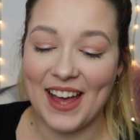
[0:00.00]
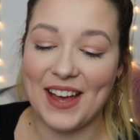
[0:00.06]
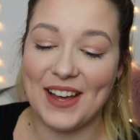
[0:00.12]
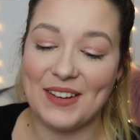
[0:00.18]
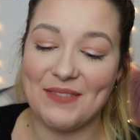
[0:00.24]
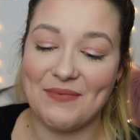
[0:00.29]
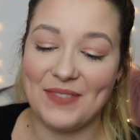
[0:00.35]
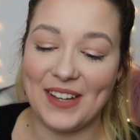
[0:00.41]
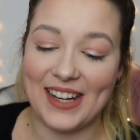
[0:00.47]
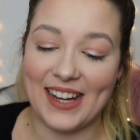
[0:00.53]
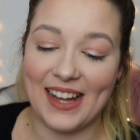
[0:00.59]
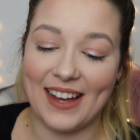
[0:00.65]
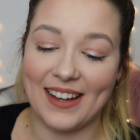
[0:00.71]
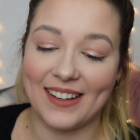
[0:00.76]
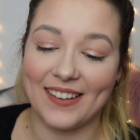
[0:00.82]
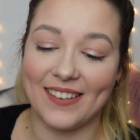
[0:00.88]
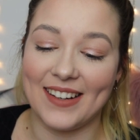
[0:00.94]
But
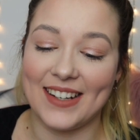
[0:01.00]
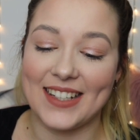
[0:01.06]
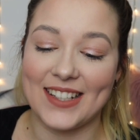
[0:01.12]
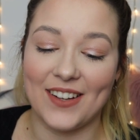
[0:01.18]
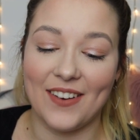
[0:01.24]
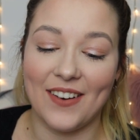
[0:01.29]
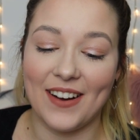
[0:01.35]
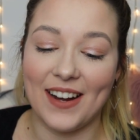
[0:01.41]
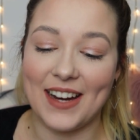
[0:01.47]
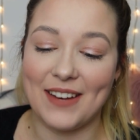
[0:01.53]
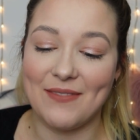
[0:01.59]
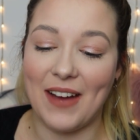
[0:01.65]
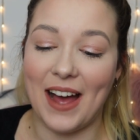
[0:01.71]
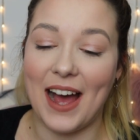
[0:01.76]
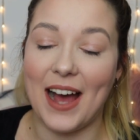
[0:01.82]
yeah, guys, I'm